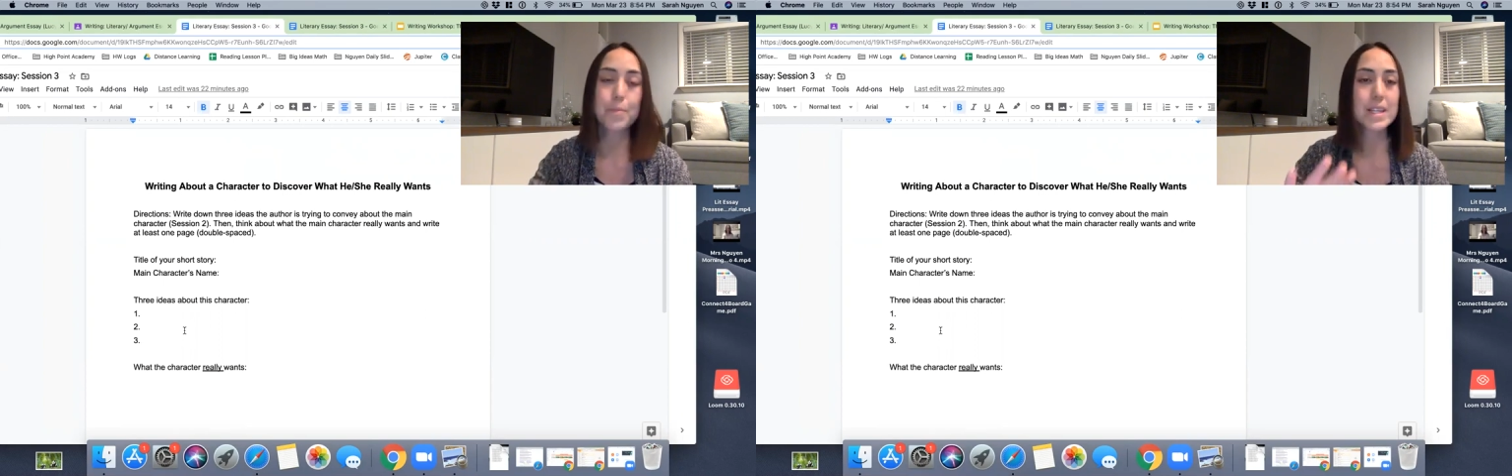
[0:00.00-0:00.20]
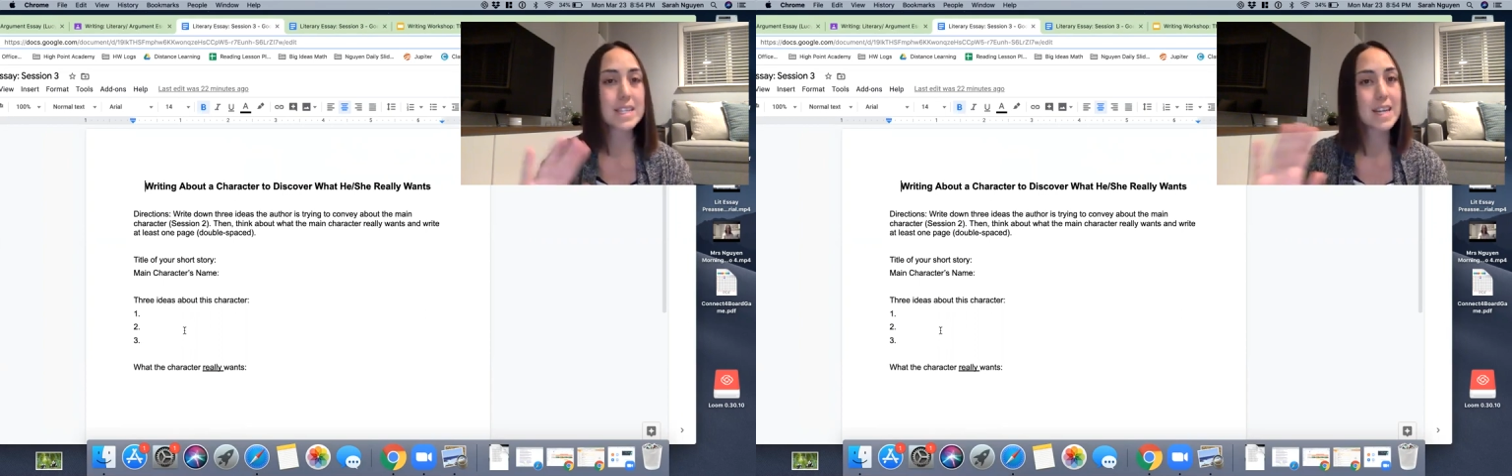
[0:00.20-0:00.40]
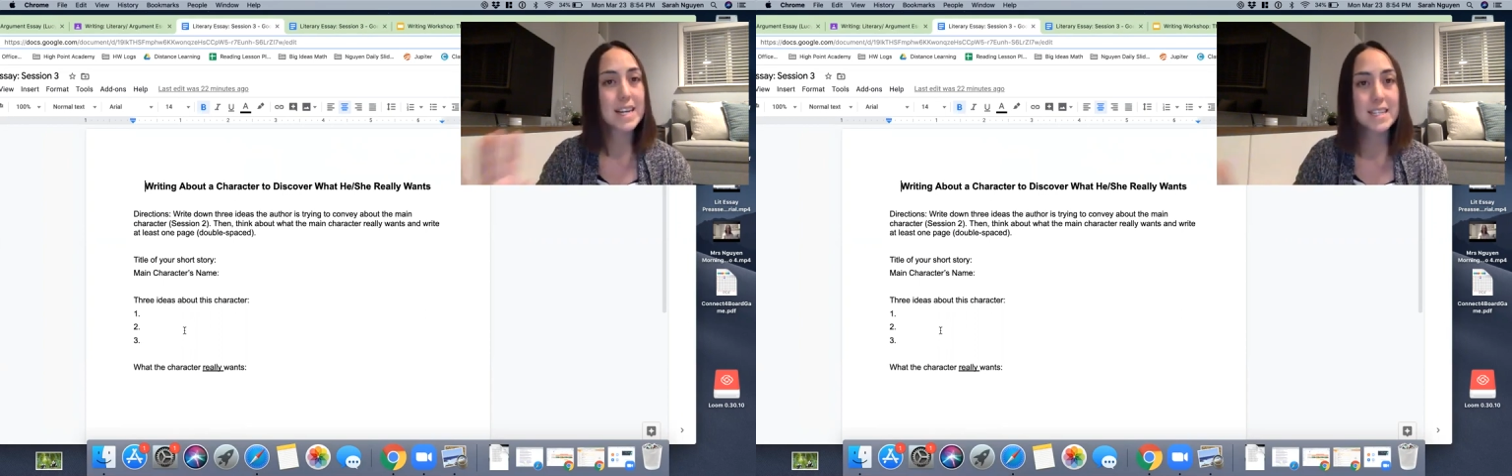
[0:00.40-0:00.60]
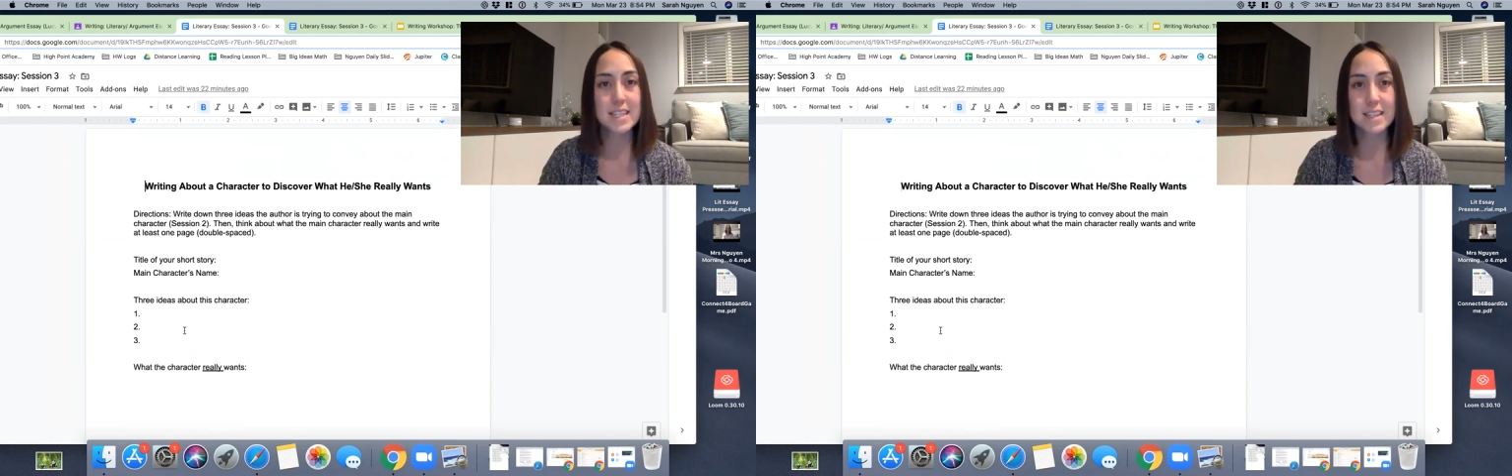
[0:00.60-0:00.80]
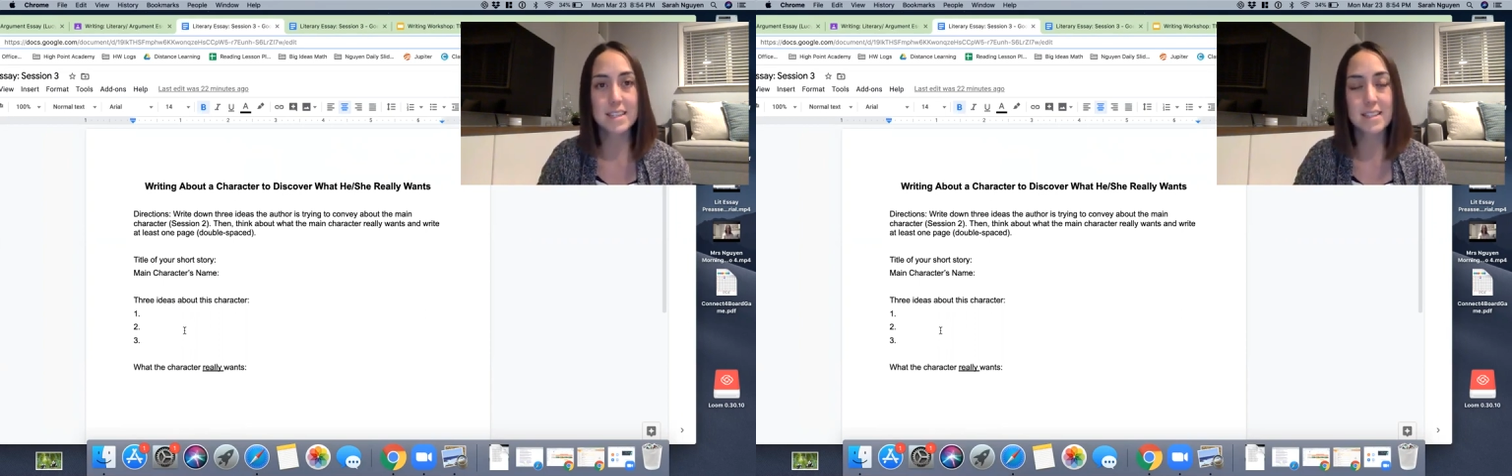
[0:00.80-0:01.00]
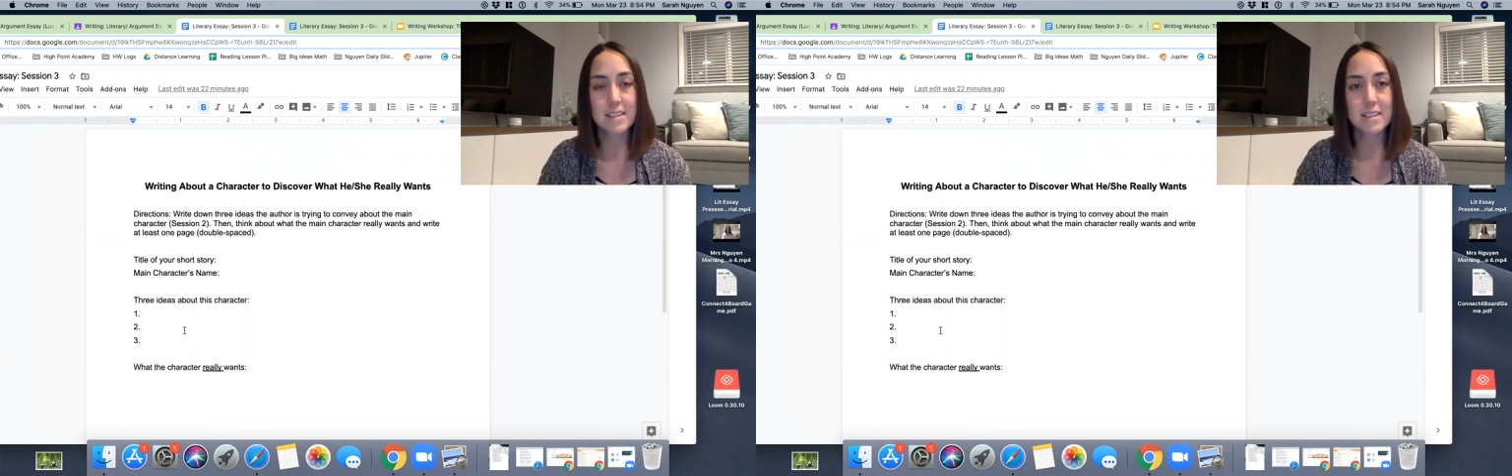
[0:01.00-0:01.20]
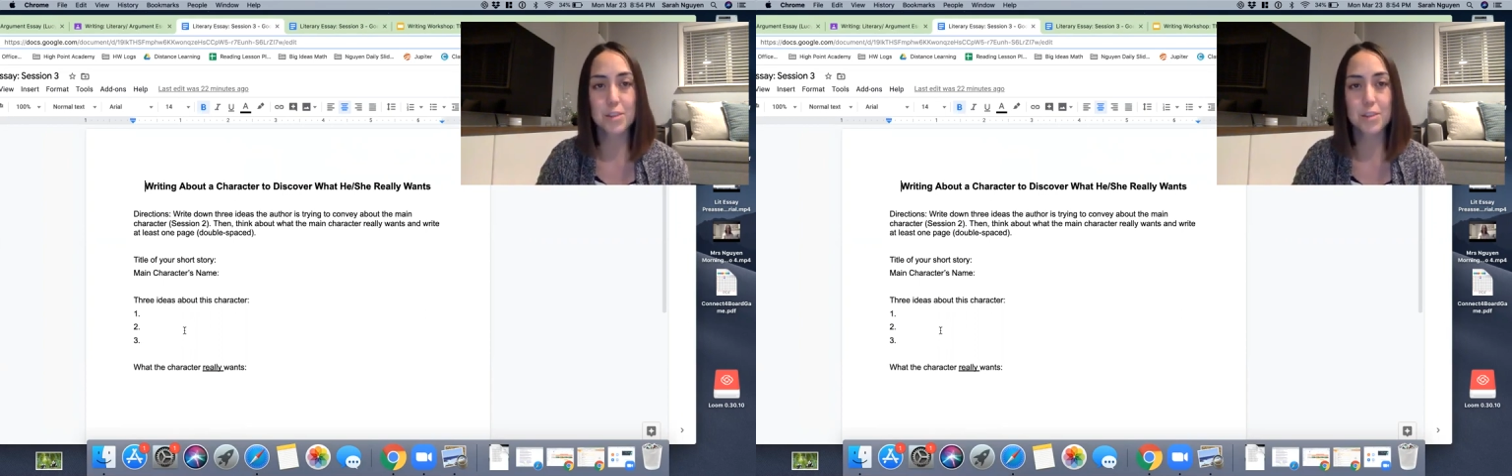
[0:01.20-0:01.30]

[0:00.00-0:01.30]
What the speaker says: basic ideas,